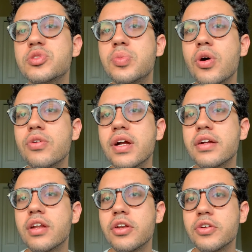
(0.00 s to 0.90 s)
poor record
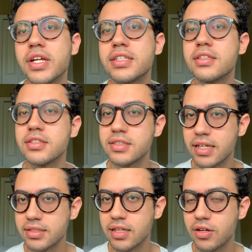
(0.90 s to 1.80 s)
on race still
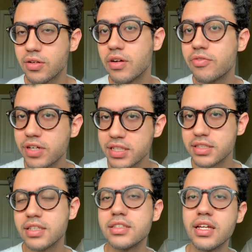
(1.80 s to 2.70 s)
stands out. For
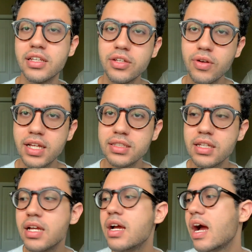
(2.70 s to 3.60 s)
instance, in the US,
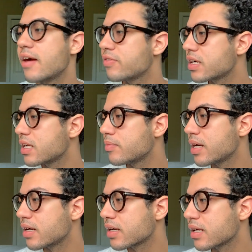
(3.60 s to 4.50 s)
African
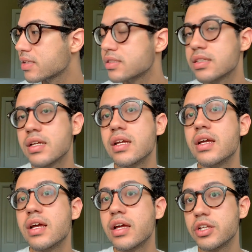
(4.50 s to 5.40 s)
Americans
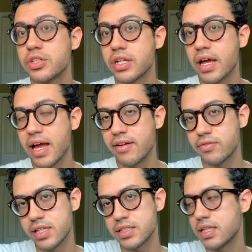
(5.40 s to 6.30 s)
should have
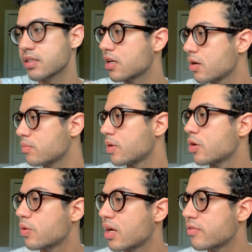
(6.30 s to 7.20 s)
less income,
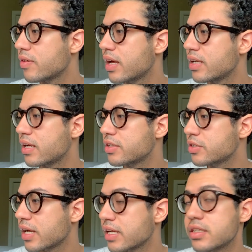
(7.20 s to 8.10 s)
wealth, and
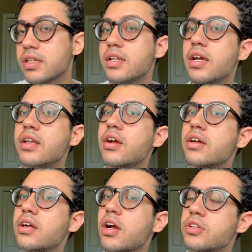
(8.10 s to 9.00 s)
education and are
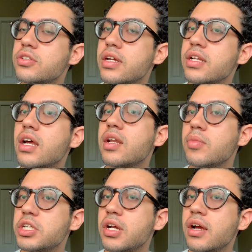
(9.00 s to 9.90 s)
incarcerated at a
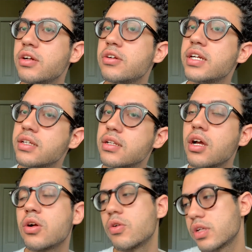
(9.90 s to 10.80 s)
much higher rate,
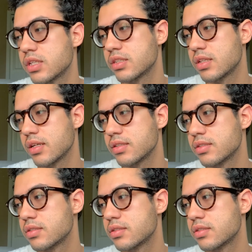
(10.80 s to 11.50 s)
according to studies.